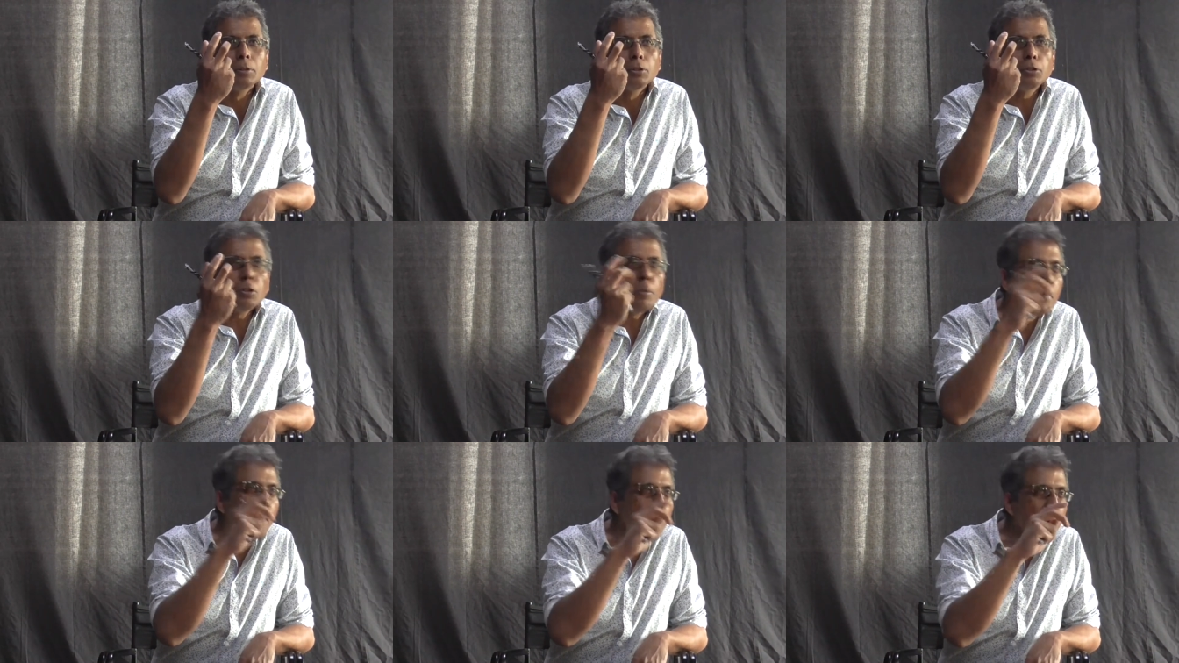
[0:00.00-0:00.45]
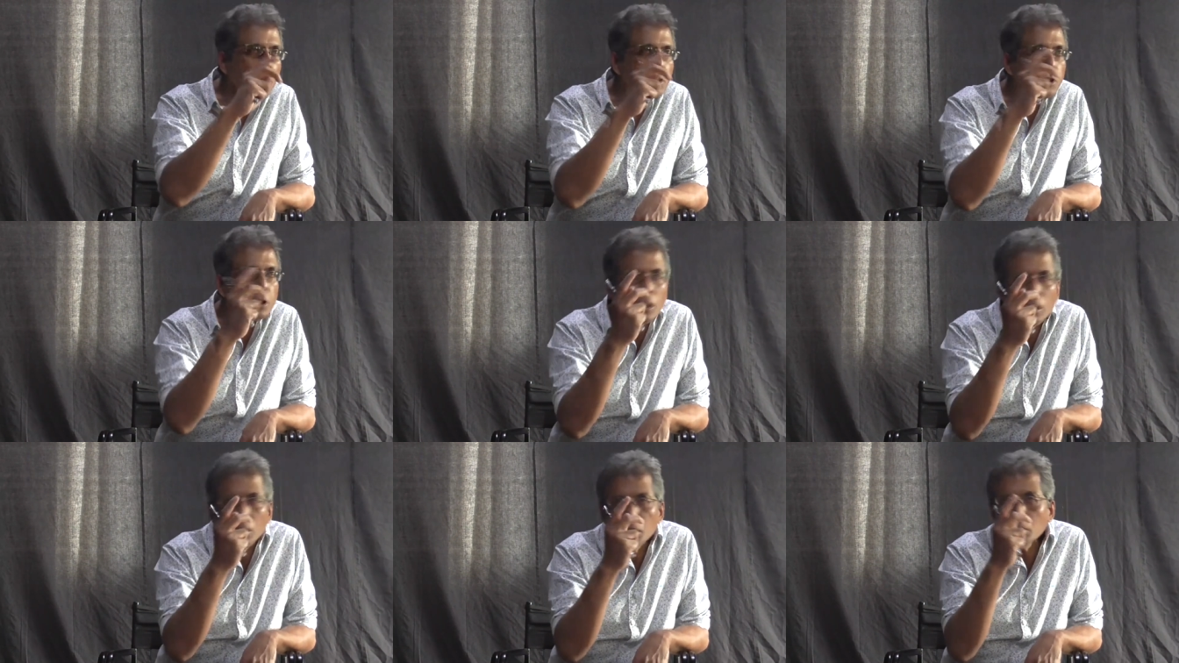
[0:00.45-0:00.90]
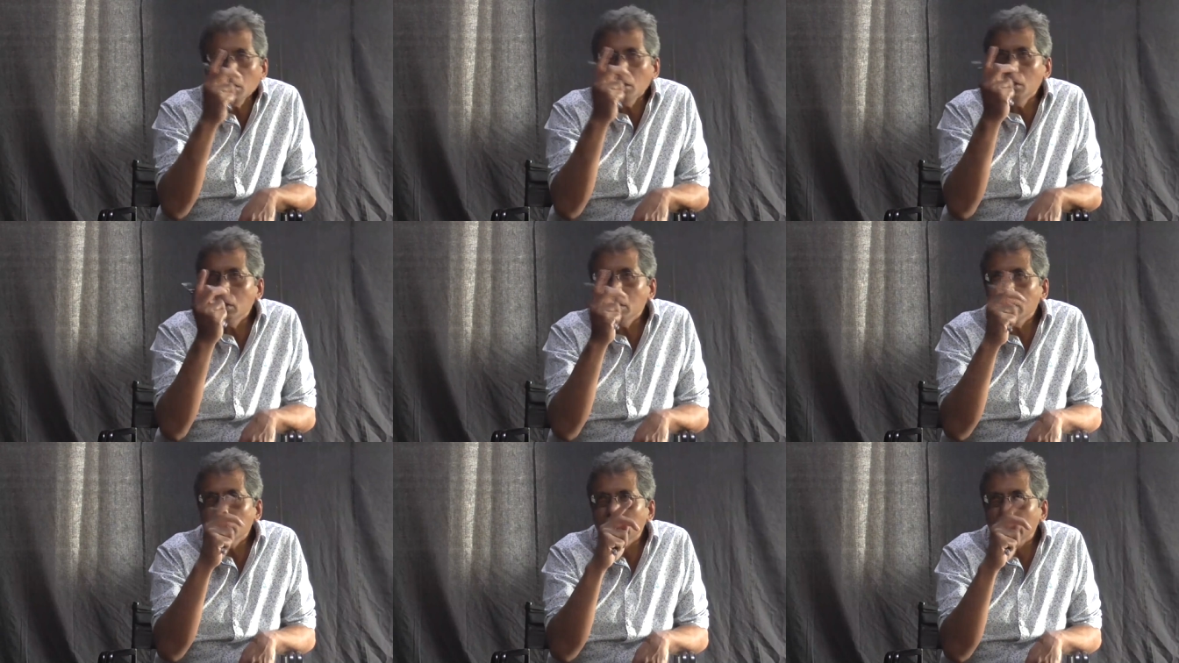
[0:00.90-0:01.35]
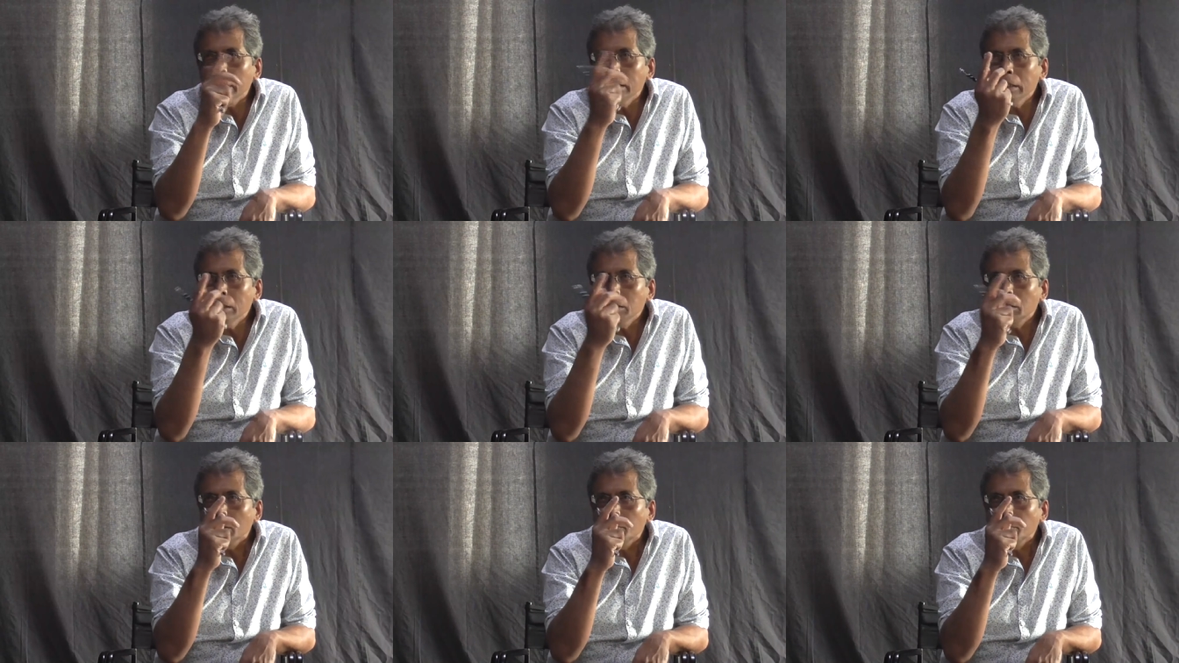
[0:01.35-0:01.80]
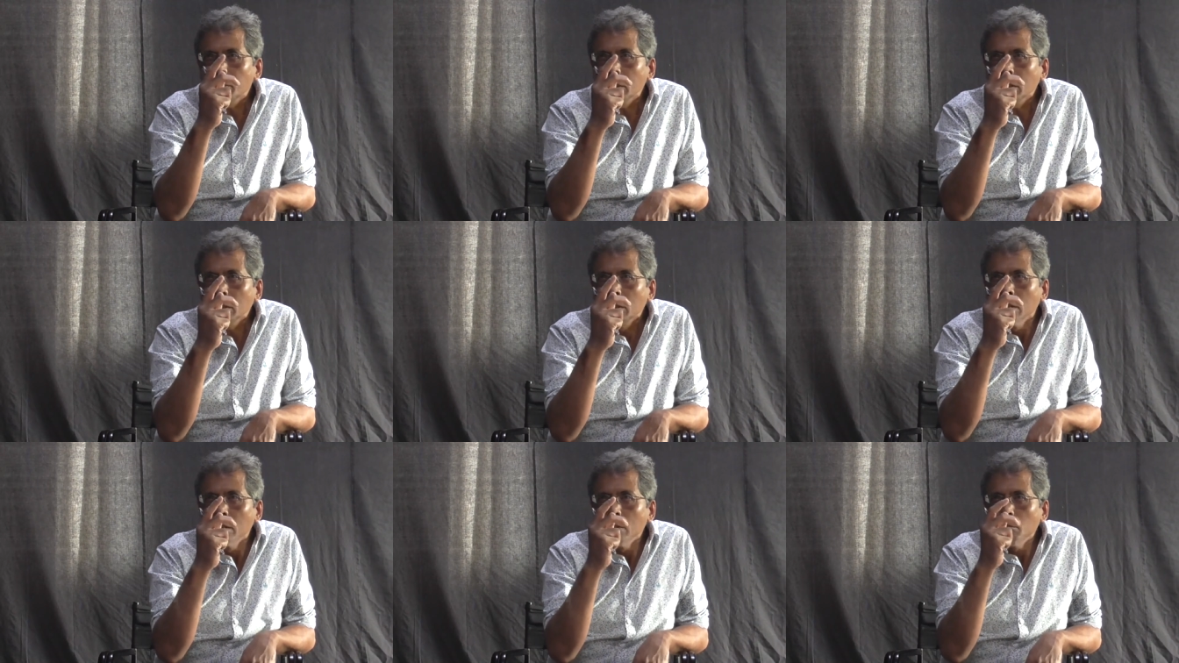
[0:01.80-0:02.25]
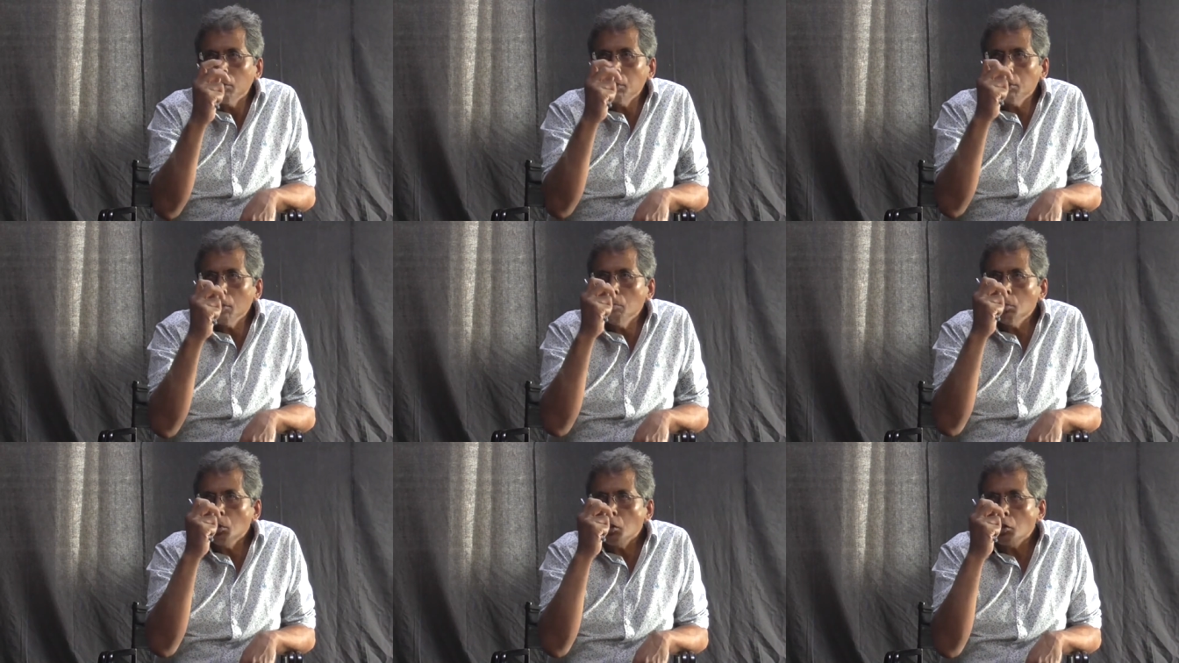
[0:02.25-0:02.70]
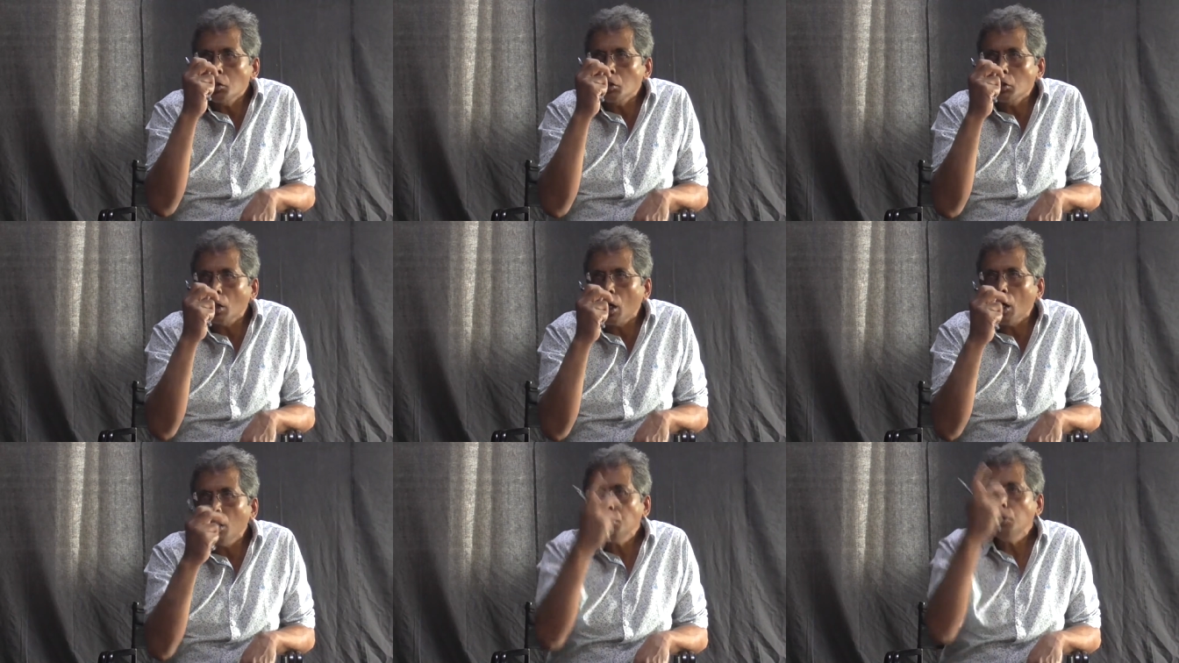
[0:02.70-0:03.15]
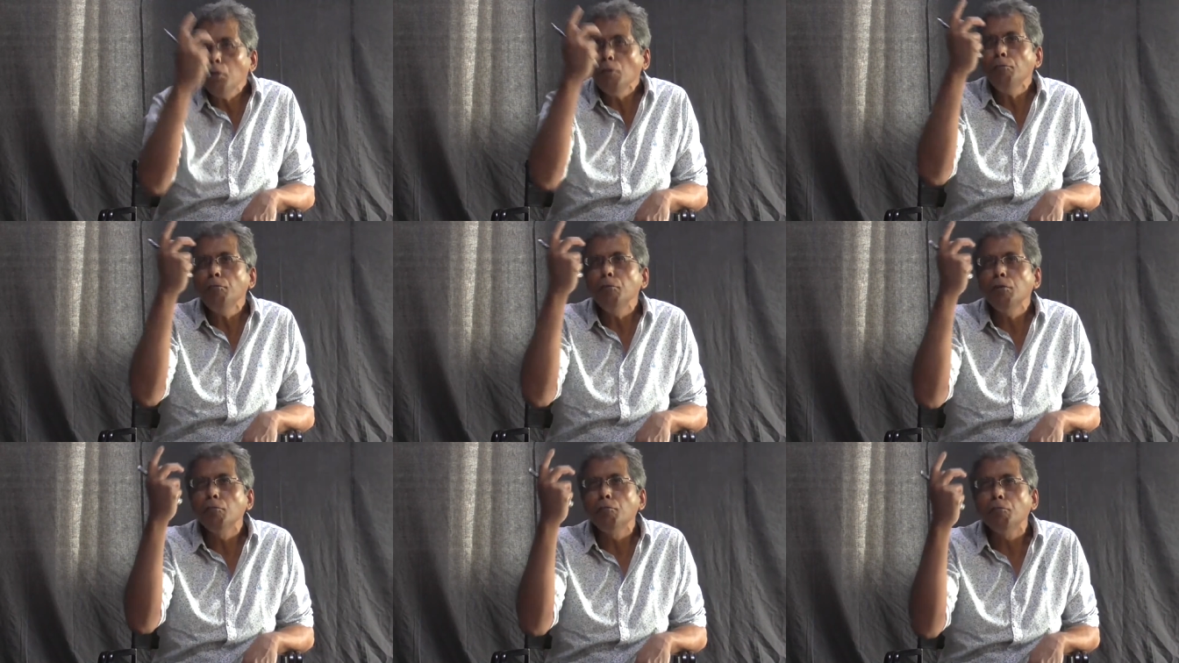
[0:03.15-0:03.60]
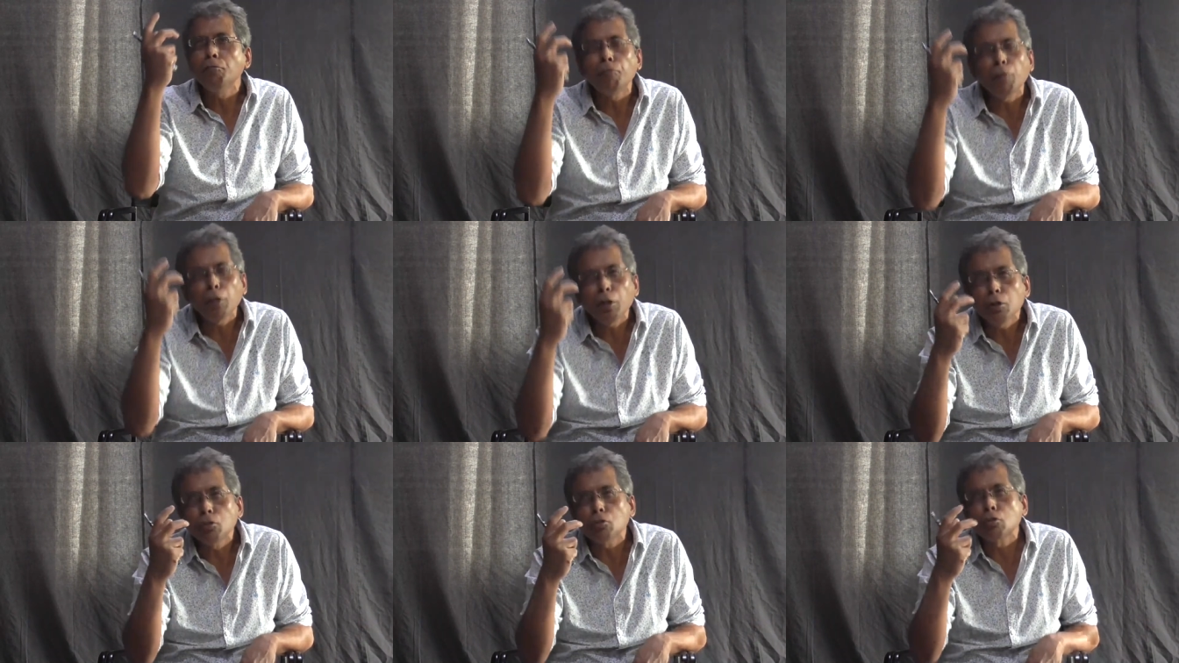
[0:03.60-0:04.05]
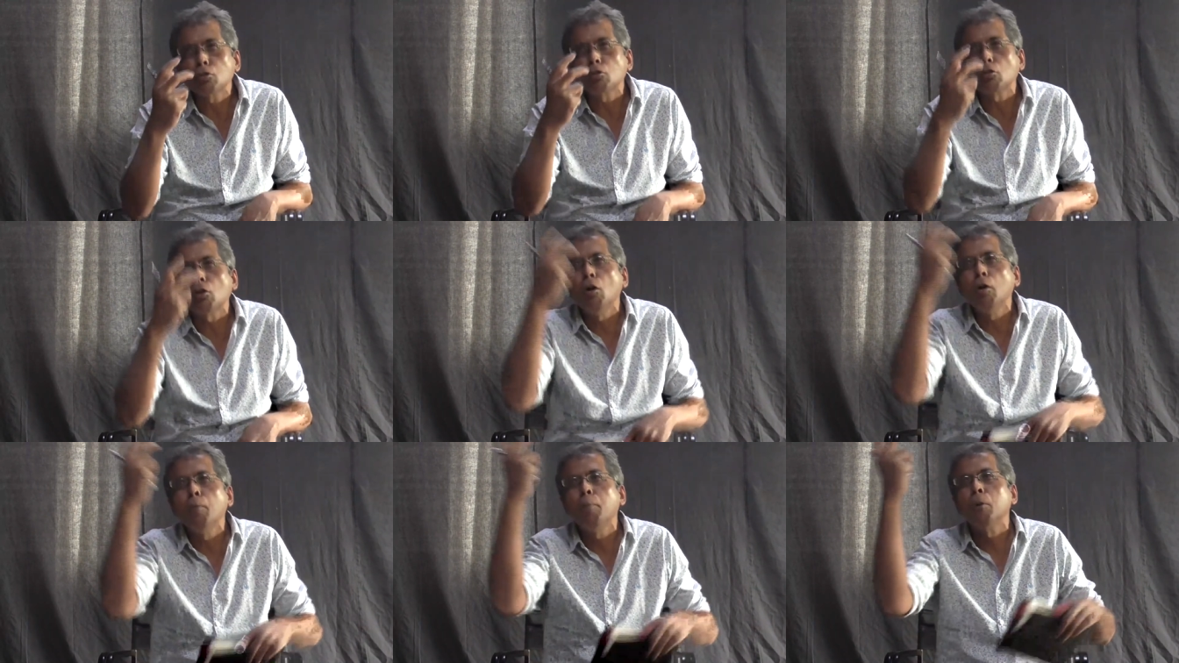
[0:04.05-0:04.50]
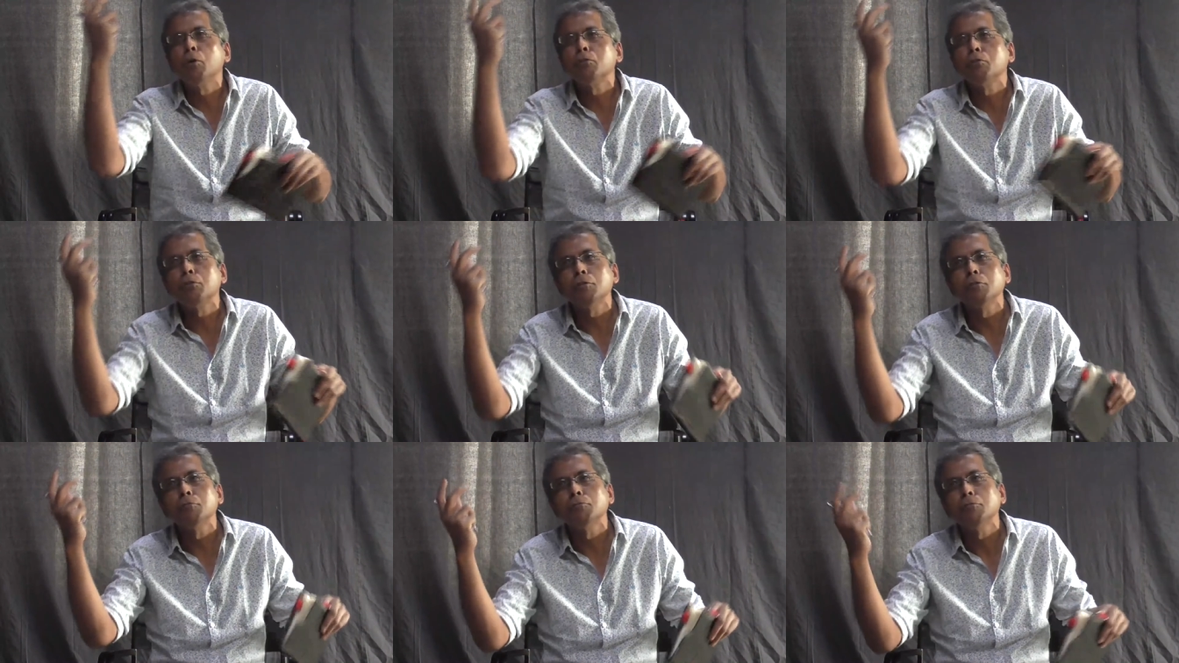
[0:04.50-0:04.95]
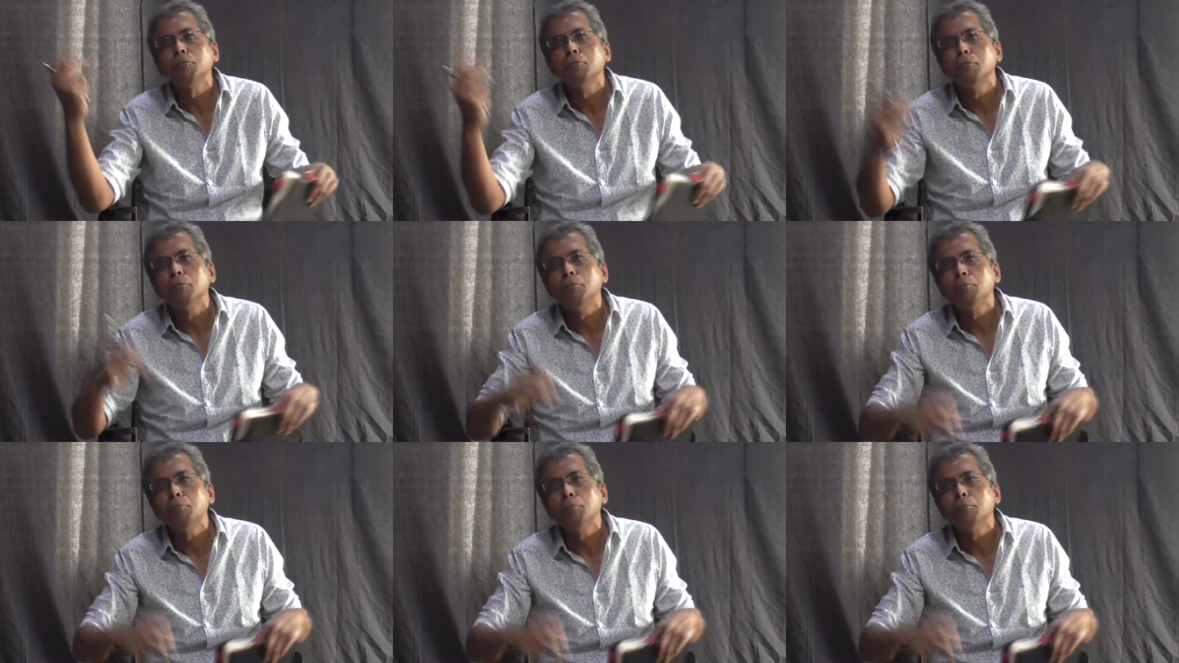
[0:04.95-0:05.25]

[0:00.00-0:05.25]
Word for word: So Marx, in a sense, is writing something which seems to start off with a very strong positive